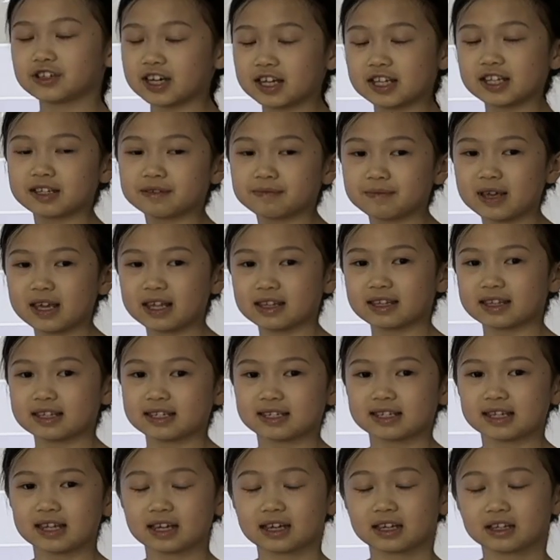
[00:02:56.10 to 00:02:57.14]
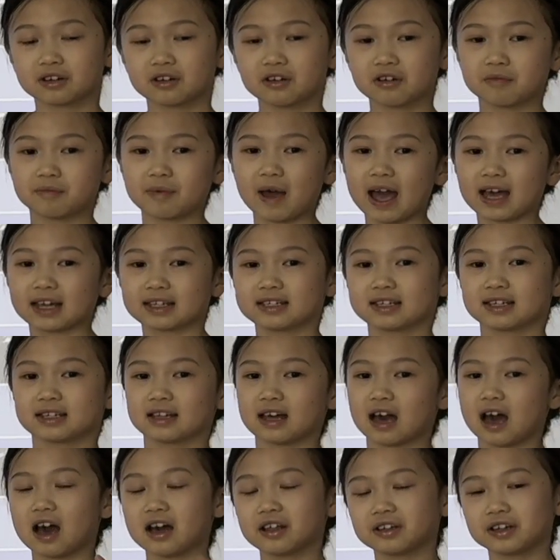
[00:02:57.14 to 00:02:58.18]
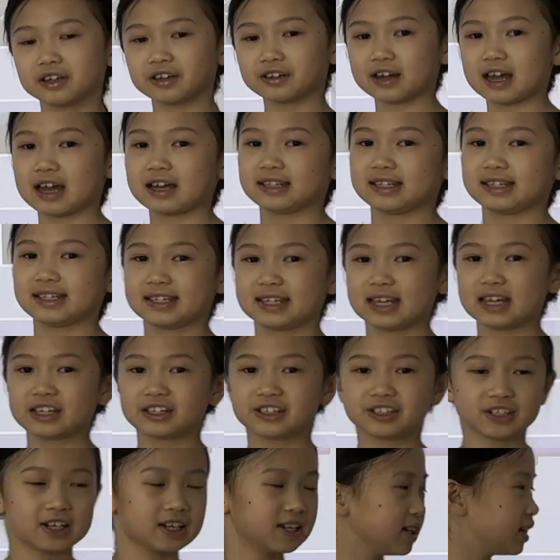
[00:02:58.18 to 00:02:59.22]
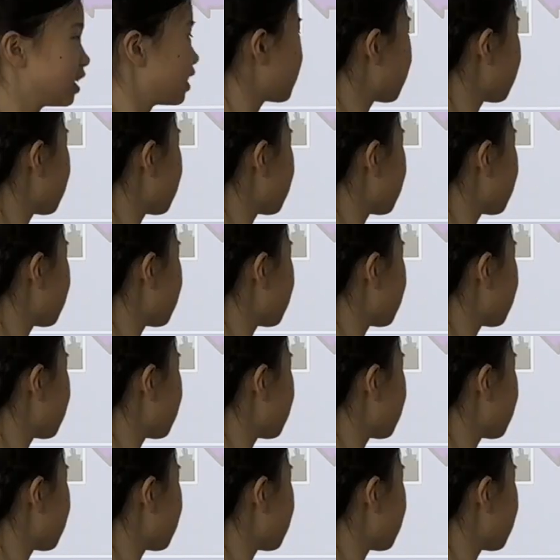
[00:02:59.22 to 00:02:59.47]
transmit the signal back to the other ground station